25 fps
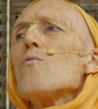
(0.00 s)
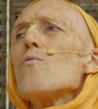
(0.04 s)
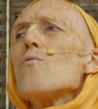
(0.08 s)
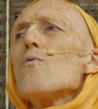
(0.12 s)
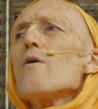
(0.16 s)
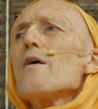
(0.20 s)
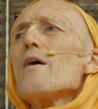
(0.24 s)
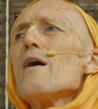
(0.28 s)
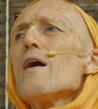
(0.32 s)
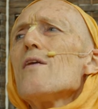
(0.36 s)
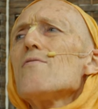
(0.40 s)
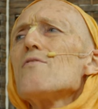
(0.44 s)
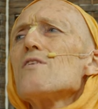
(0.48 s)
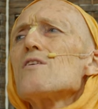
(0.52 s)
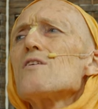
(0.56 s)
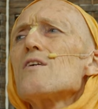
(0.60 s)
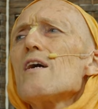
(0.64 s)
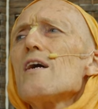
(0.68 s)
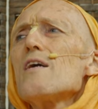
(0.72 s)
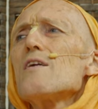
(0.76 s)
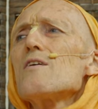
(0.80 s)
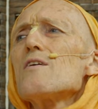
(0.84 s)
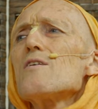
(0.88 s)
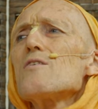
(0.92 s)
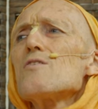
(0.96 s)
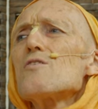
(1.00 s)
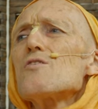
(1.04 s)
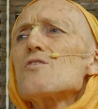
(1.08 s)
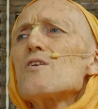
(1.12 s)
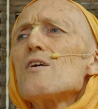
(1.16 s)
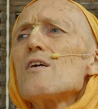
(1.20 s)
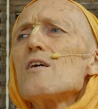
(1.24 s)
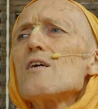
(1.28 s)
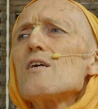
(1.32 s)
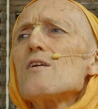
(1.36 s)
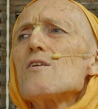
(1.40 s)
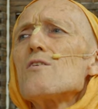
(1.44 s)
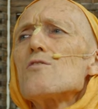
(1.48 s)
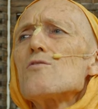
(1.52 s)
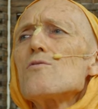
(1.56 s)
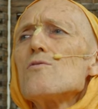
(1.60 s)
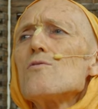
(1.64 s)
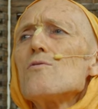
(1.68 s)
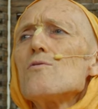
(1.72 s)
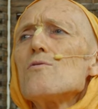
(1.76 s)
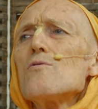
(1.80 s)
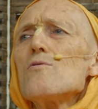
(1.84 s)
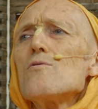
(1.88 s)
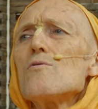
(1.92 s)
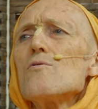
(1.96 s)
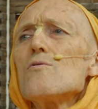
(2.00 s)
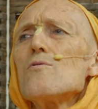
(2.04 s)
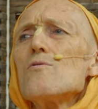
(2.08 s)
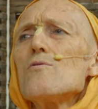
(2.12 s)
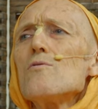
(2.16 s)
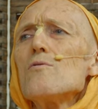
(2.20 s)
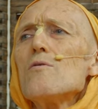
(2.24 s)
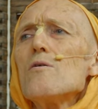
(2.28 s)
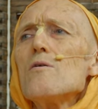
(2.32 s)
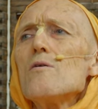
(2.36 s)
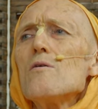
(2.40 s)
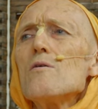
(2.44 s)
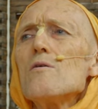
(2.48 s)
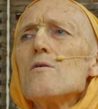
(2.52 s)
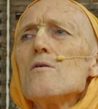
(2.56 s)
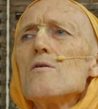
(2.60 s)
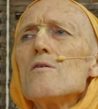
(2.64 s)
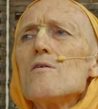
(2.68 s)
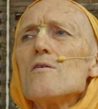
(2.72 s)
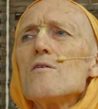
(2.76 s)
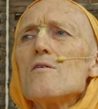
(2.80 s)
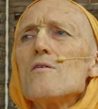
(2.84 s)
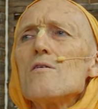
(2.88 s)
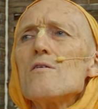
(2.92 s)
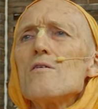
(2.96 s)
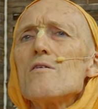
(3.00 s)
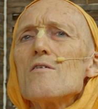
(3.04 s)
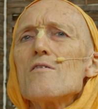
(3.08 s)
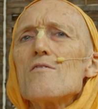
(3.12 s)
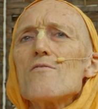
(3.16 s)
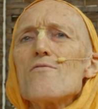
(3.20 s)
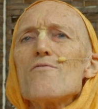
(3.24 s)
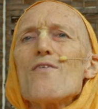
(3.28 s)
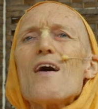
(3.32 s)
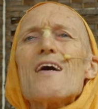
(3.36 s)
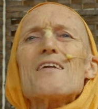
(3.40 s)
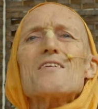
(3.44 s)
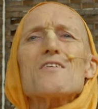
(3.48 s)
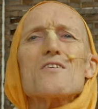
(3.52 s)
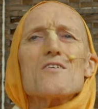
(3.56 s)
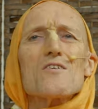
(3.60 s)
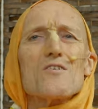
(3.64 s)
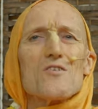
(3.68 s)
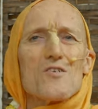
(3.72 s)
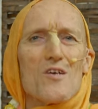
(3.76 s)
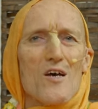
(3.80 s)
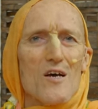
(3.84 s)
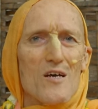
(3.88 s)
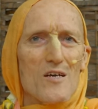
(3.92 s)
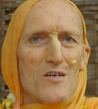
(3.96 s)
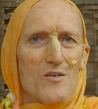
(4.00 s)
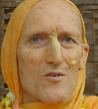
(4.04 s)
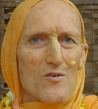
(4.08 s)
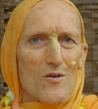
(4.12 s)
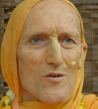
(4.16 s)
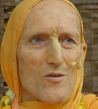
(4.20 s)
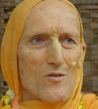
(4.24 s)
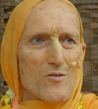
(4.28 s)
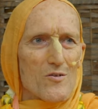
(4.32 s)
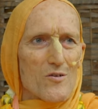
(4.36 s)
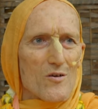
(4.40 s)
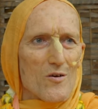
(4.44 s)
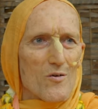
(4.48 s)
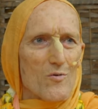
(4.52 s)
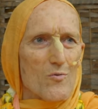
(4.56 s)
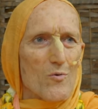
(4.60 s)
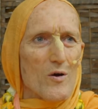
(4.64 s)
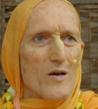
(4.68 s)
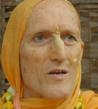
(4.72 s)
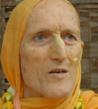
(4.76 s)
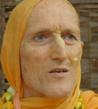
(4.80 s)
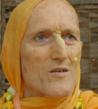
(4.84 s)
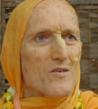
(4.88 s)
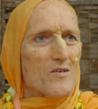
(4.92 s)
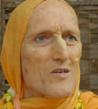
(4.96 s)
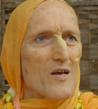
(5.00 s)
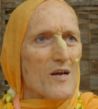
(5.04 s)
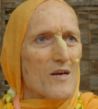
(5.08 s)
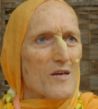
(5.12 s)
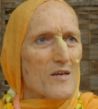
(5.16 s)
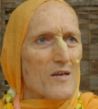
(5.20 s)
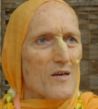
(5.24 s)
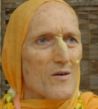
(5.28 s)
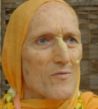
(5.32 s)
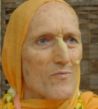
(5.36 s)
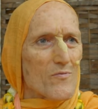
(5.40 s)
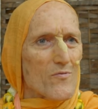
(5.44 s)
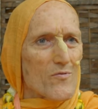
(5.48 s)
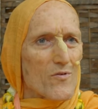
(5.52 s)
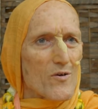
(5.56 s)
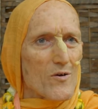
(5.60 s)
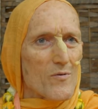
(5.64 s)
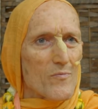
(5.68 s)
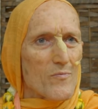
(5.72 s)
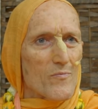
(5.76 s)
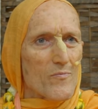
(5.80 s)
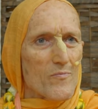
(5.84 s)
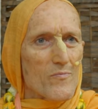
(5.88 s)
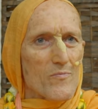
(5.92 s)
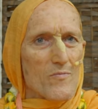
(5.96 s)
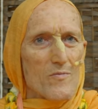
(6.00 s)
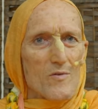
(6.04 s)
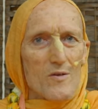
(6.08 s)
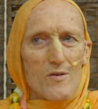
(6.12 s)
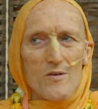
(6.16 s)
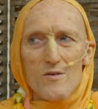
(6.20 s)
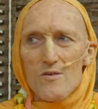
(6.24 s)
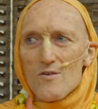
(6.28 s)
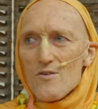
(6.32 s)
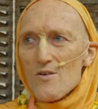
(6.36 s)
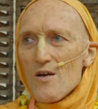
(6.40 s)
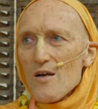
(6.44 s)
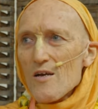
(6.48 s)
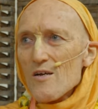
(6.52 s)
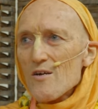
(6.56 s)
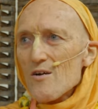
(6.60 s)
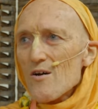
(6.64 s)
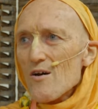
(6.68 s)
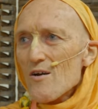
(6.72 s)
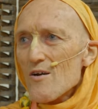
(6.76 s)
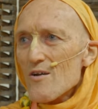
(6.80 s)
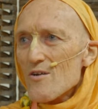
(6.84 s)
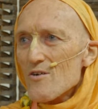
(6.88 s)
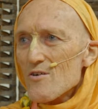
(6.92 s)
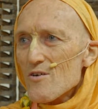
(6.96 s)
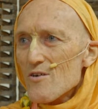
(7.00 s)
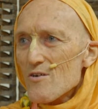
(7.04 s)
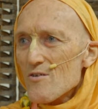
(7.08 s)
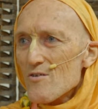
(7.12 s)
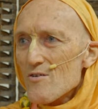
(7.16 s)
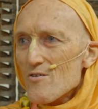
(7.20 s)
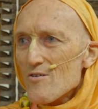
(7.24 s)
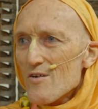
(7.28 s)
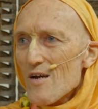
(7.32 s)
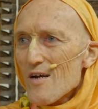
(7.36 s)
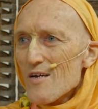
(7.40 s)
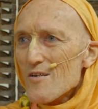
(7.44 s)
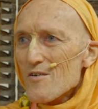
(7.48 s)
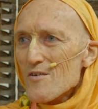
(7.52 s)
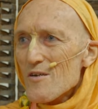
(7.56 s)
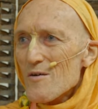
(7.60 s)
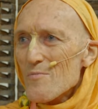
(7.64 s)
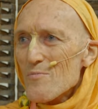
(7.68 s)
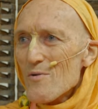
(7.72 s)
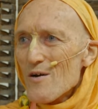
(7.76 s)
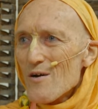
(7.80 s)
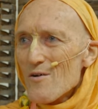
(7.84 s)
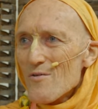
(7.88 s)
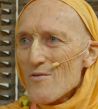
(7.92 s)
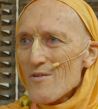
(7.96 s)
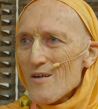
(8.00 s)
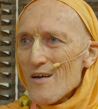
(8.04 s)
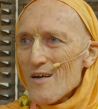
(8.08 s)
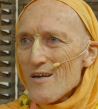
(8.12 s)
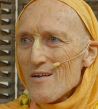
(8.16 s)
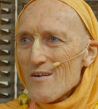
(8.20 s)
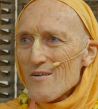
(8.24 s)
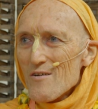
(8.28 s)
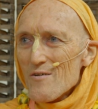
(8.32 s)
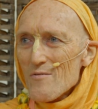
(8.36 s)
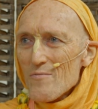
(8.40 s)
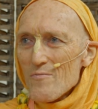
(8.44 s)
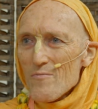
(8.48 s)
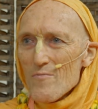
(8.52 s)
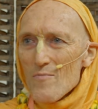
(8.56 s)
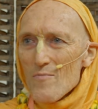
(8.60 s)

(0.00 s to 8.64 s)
We have a tendency to fantasize also. Where does that come from? Psychologists ask about that.